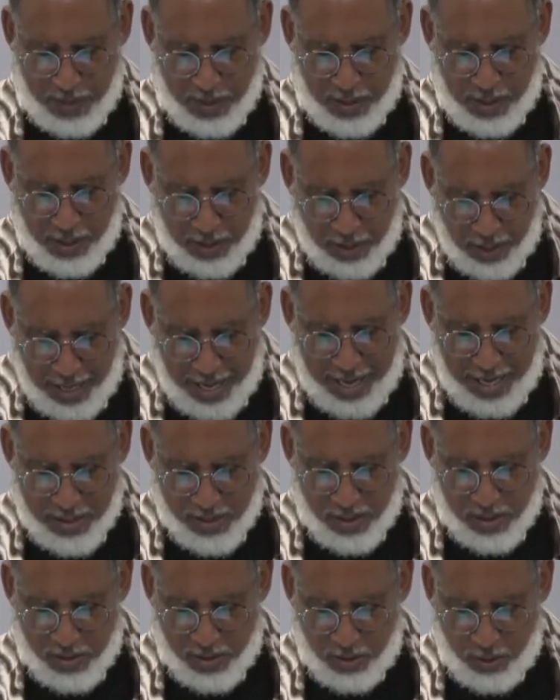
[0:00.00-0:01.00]

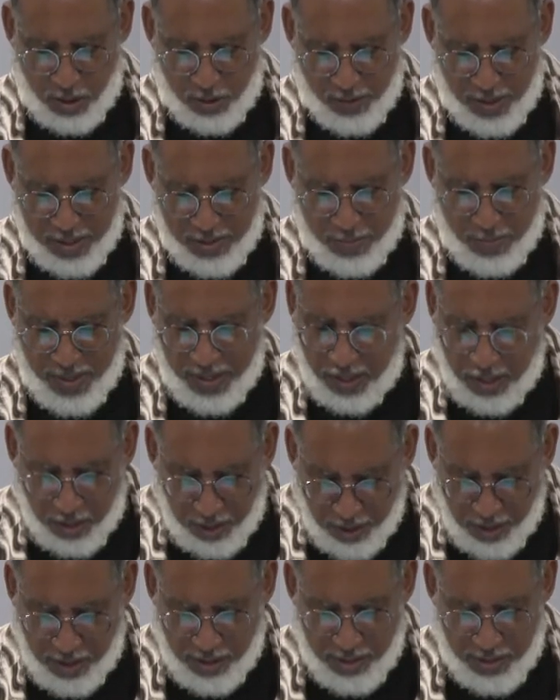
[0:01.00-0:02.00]
declares his glory. It's been
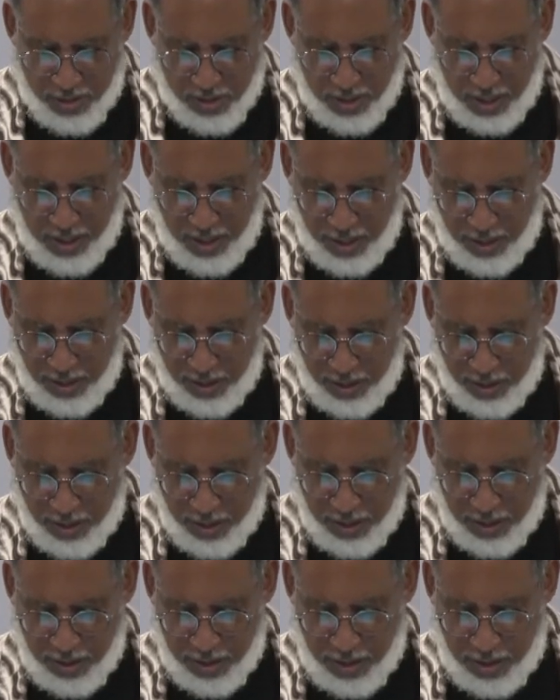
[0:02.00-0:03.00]
clearly seen.
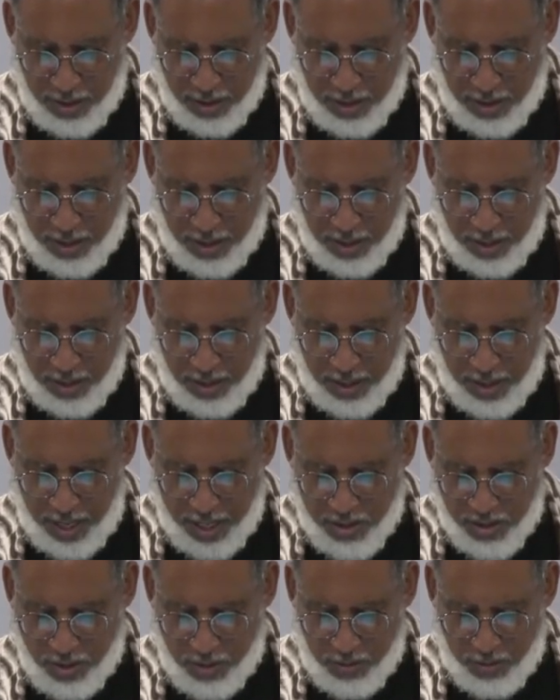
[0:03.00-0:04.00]

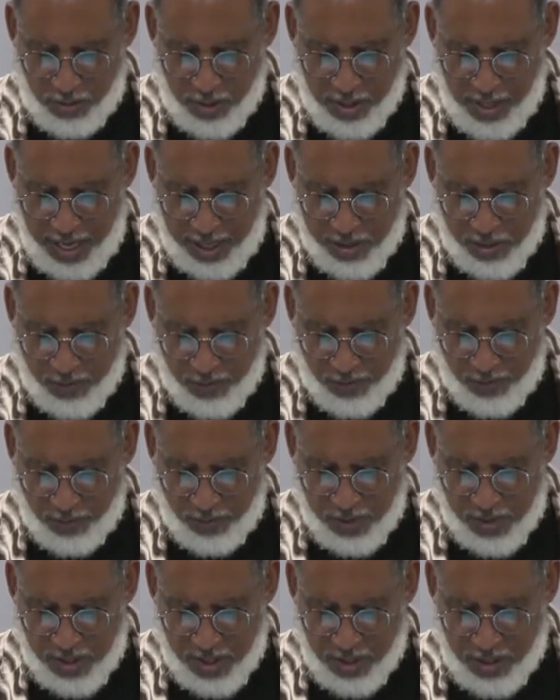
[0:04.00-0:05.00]
And so the next
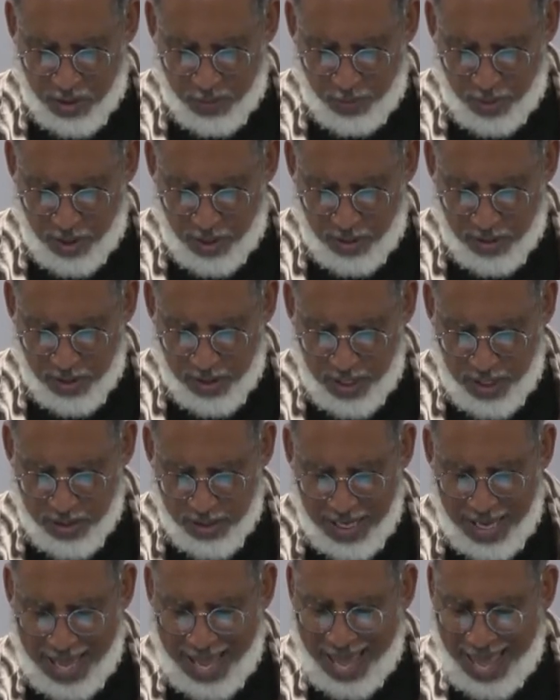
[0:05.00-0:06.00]
sentence, Paul
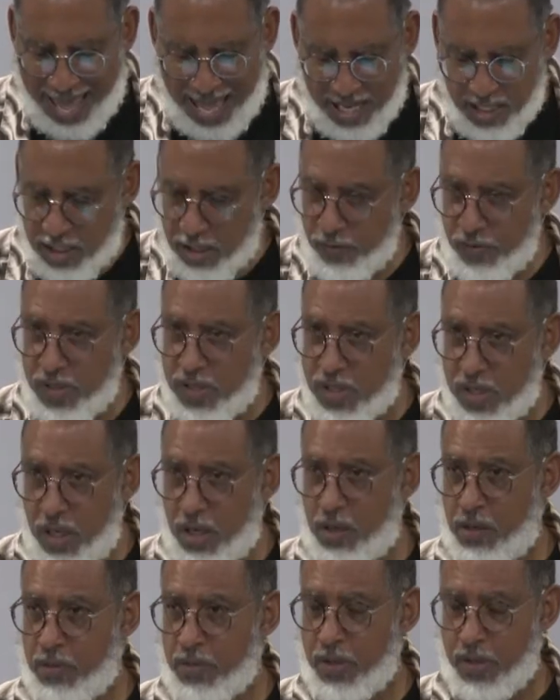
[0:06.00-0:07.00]
says, as a
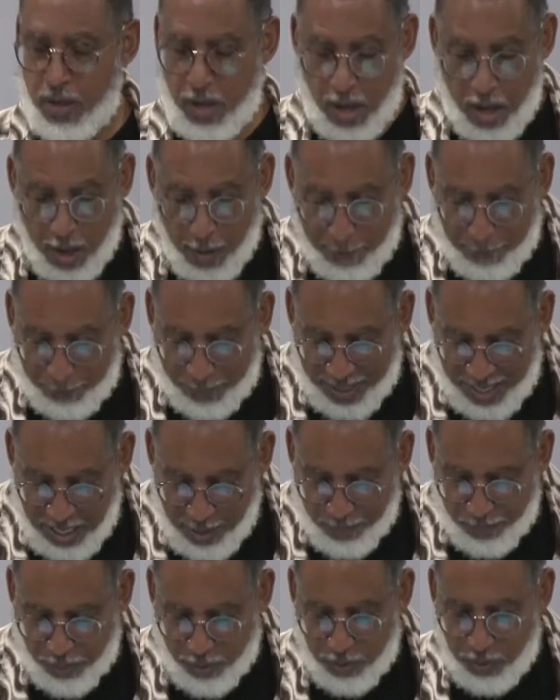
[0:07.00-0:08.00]
result,
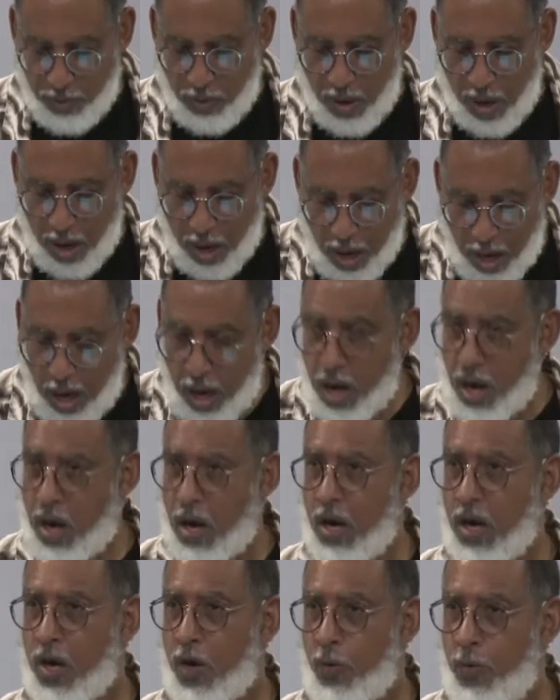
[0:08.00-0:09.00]
people
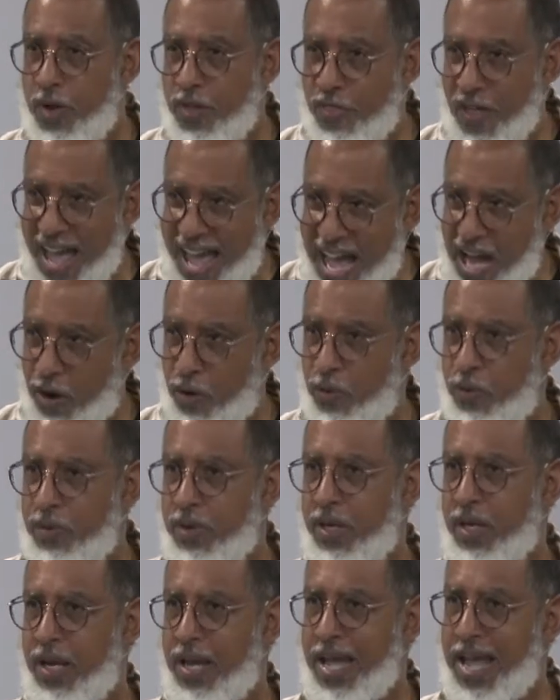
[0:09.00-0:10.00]
are
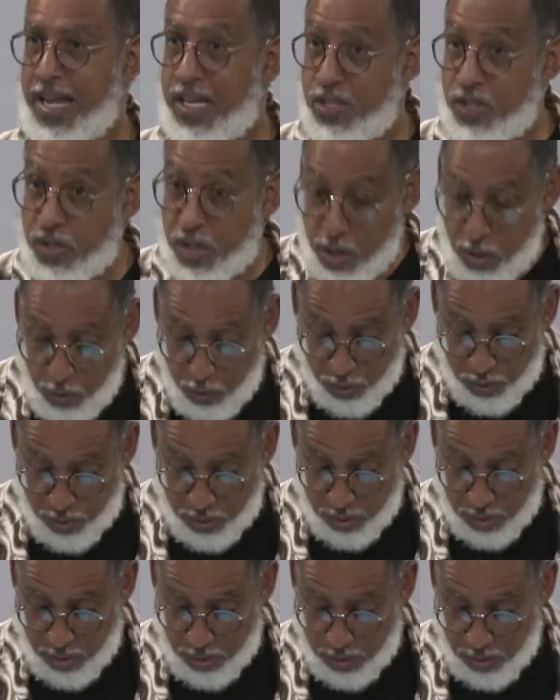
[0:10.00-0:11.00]
without
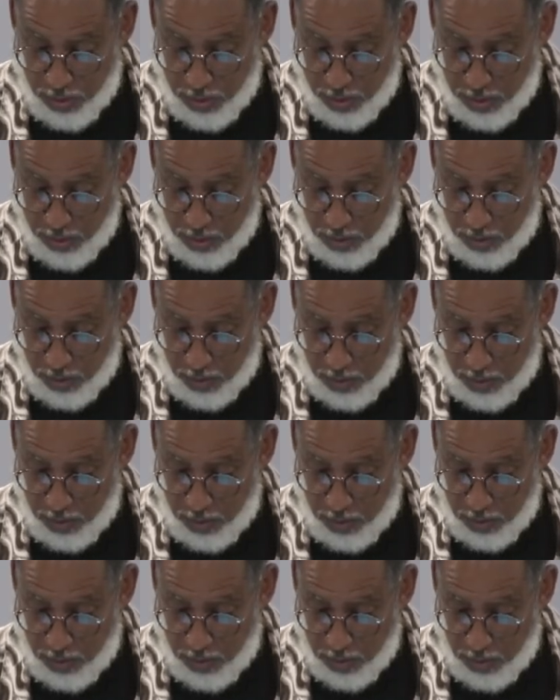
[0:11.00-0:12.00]
excuse.
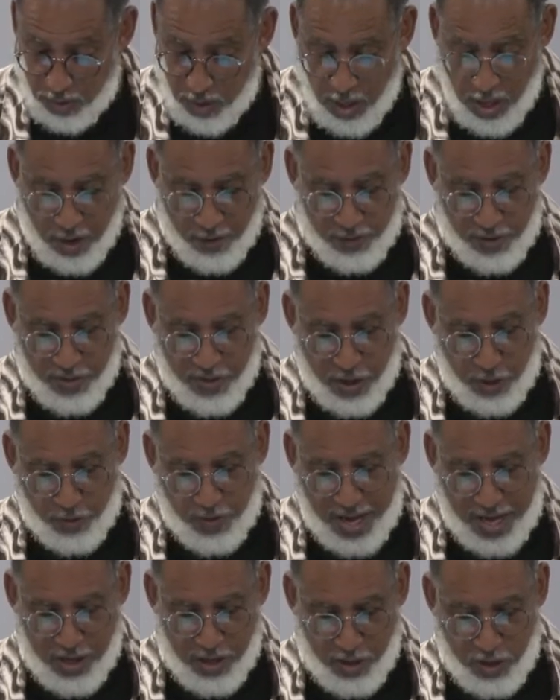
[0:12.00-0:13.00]
For though
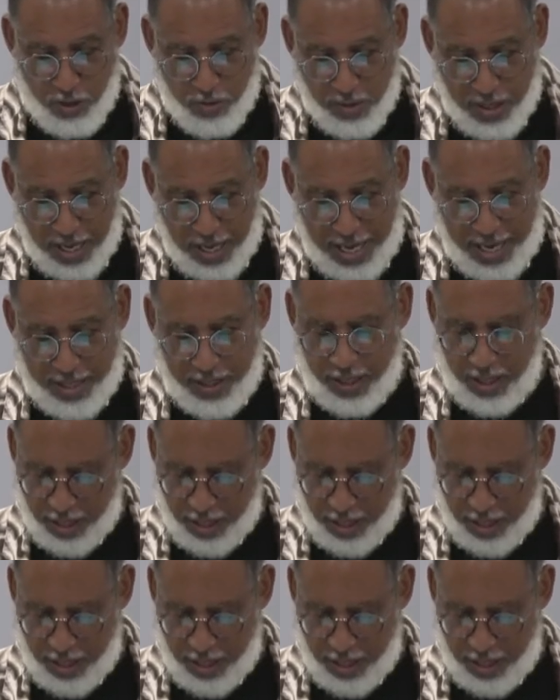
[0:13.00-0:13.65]
they knew God,